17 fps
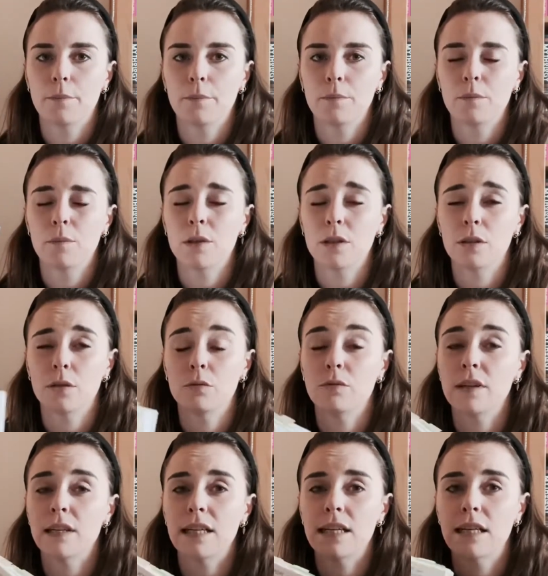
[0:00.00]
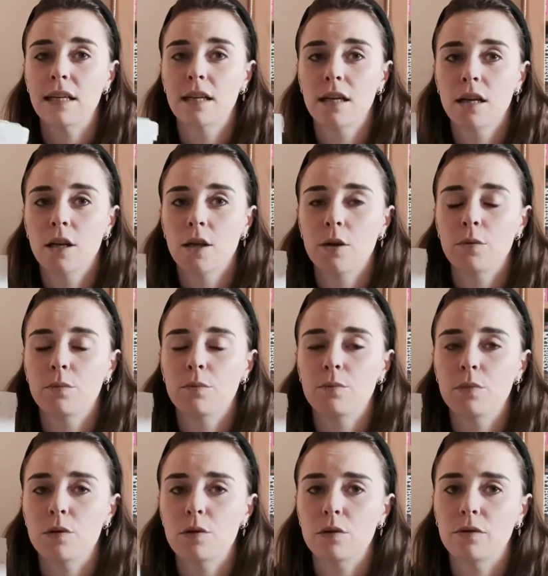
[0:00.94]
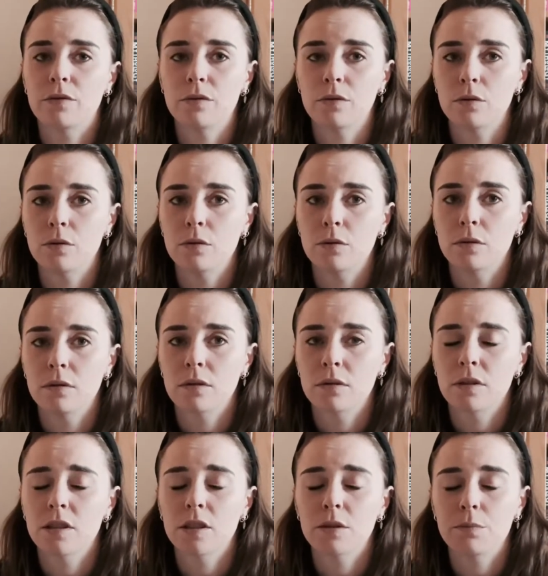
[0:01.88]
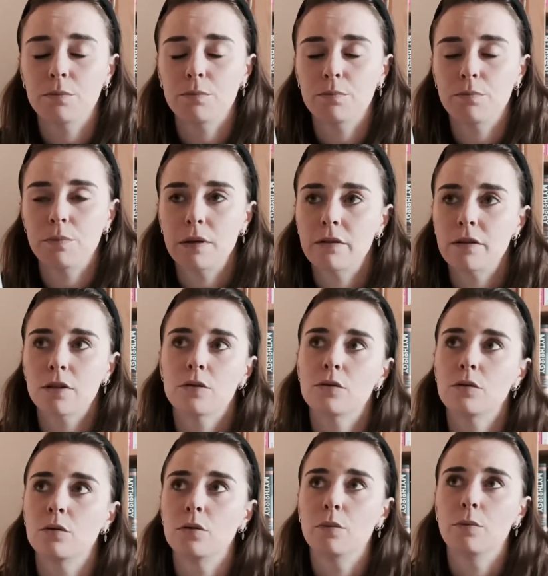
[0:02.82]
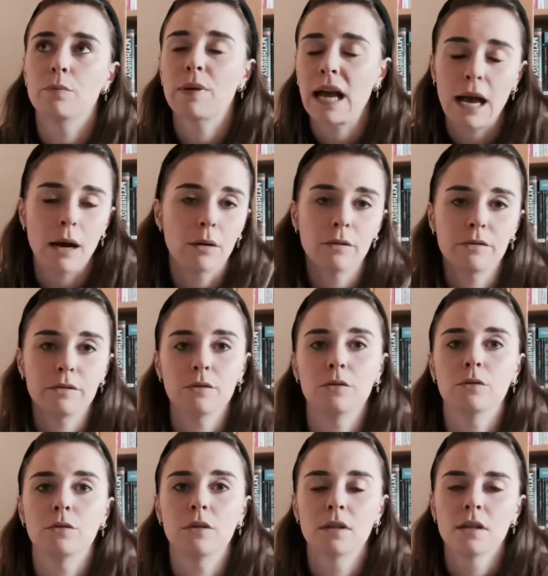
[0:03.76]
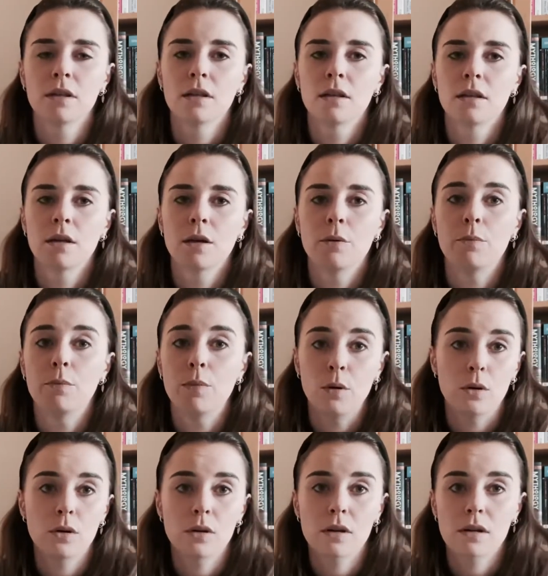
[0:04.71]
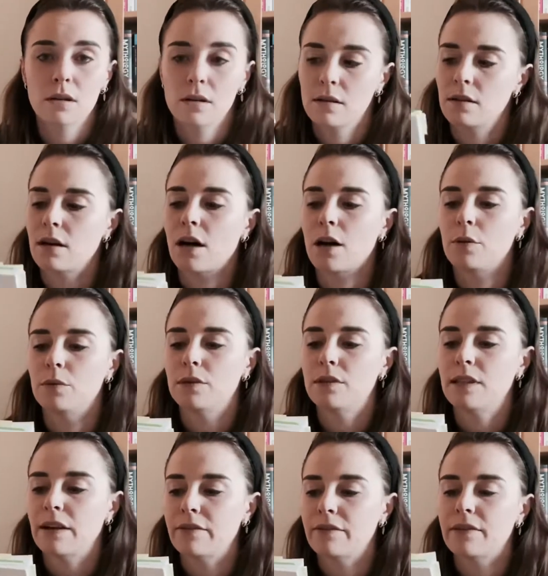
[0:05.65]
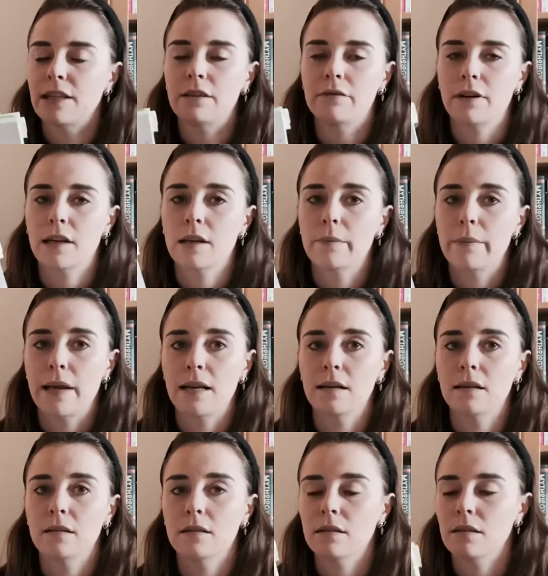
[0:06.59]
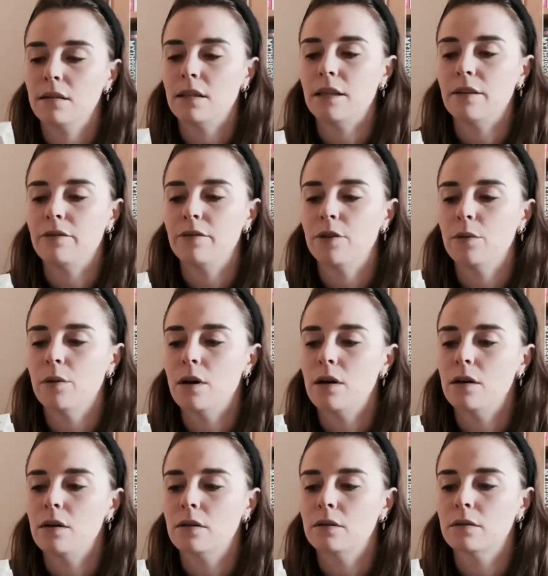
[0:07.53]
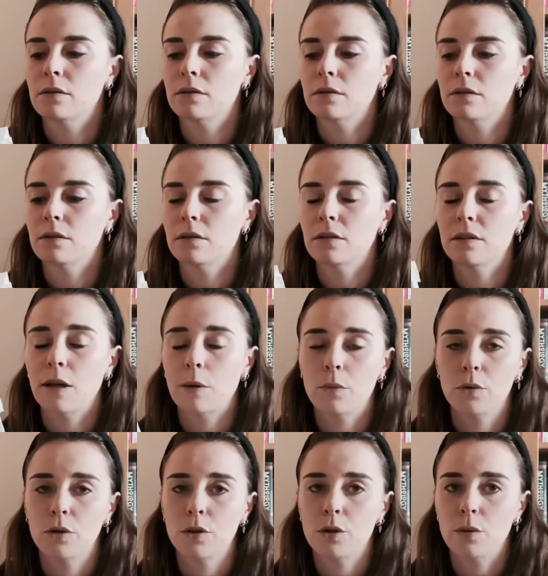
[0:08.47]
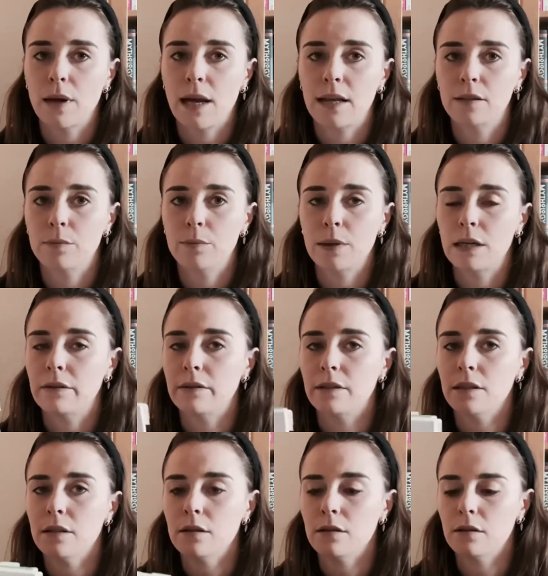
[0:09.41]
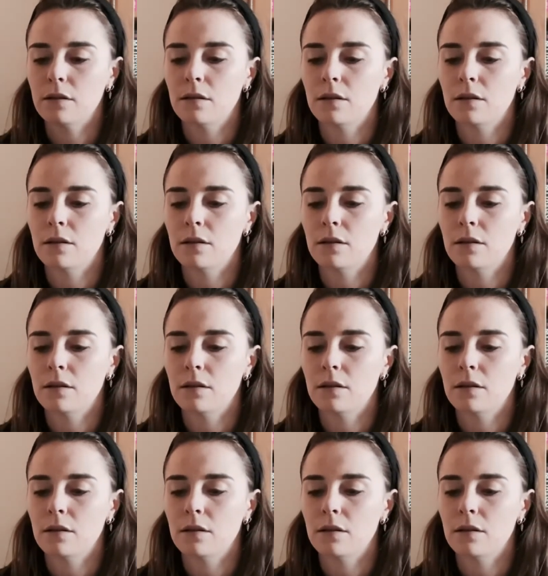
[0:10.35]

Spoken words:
which is a really beautiful, spiritual, powerful book that I would definitely recommend if you are someone who has periods.